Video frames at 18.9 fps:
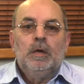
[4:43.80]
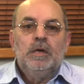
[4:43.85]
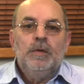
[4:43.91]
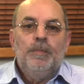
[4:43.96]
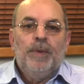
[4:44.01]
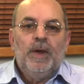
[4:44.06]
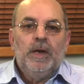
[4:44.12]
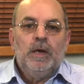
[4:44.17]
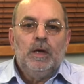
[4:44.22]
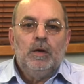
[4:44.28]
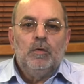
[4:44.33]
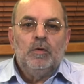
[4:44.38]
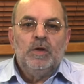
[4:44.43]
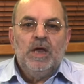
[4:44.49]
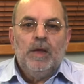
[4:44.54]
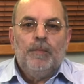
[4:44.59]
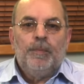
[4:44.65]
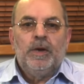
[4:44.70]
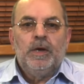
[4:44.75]
Depending on
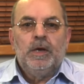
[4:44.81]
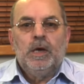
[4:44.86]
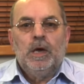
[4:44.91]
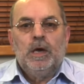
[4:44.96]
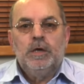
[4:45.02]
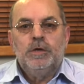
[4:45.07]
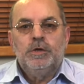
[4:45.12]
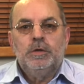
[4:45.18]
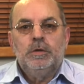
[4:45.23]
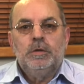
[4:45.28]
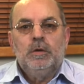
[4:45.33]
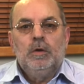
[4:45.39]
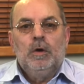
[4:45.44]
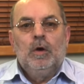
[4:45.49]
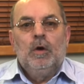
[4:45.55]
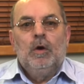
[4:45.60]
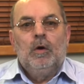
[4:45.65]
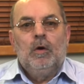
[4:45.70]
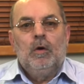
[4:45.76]
the application,
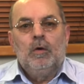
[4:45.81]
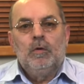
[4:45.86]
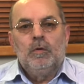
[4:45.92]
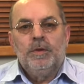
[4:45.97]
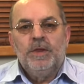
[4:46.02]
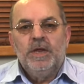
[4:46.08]
all